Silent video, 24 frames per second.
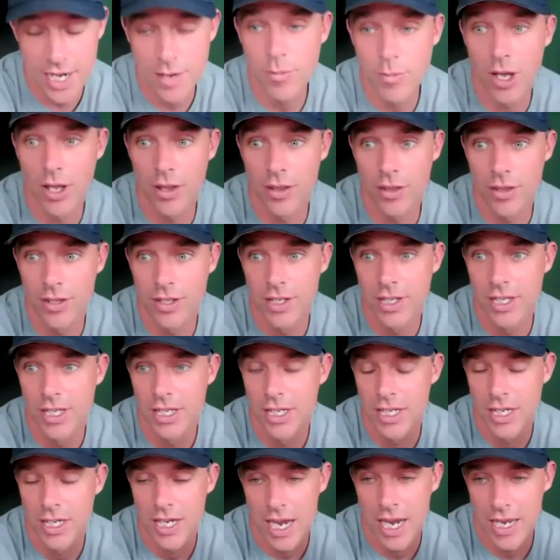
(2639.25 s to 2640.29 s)
month,
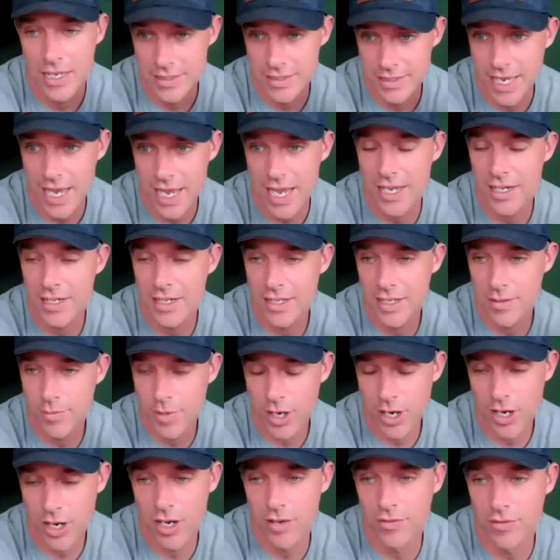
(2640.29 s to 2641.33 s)
I sat in my
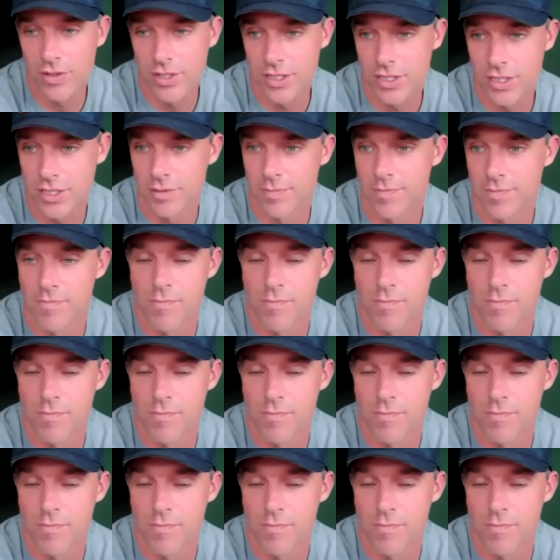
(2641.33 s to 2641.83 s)
office,